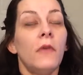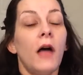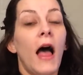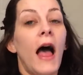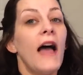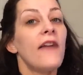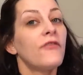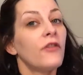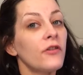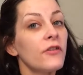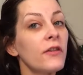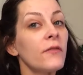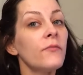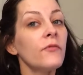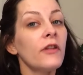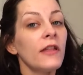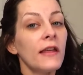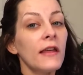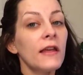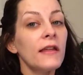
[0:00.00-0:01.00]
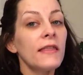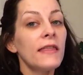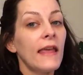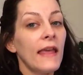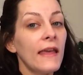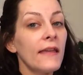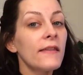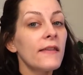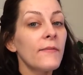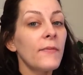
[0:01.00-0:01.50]
I've heard some really good
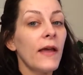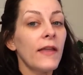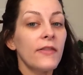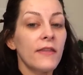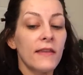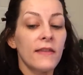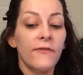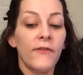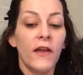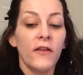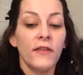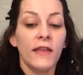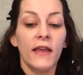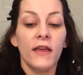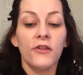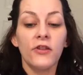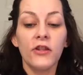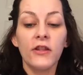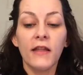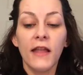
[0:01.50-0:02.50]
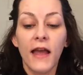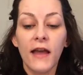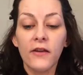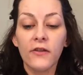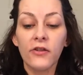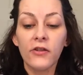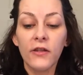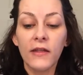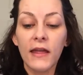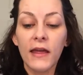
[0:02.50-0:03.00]
things about this foundation
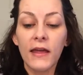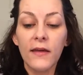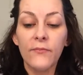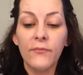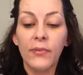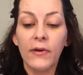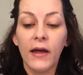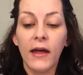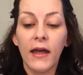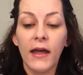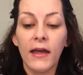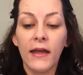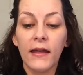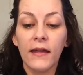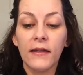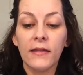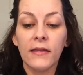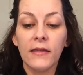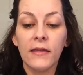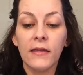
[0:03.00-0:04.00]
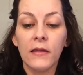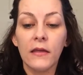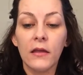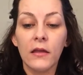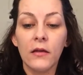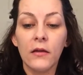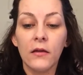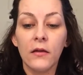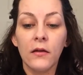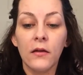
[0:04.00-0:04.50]
actually, but
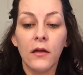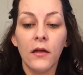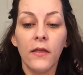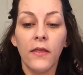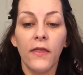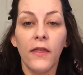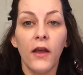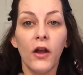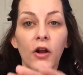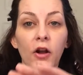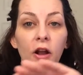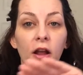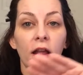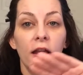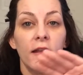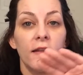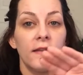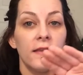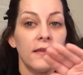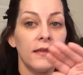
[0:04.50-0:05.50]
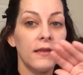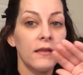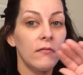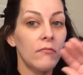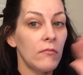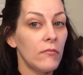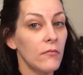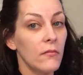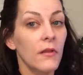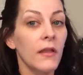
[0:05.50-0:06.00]
there is
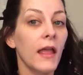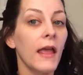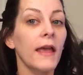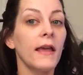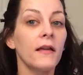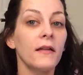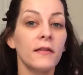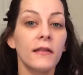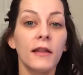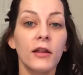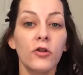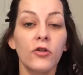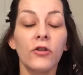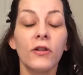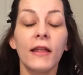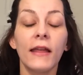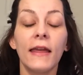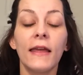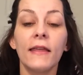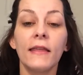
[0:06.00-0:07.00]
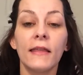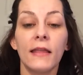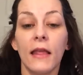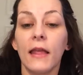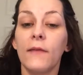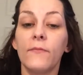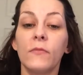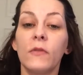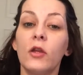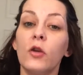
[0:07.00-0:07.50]
like literally
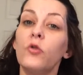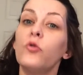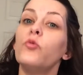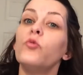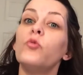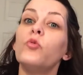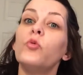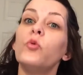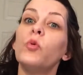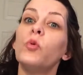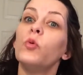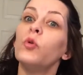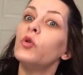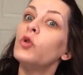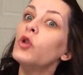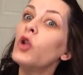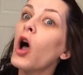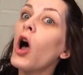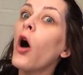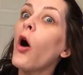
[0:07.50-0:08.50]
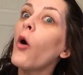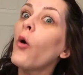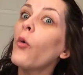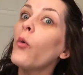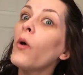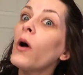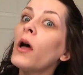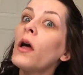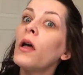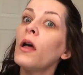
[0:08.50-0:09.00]
slim to
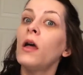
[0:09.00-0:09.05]
no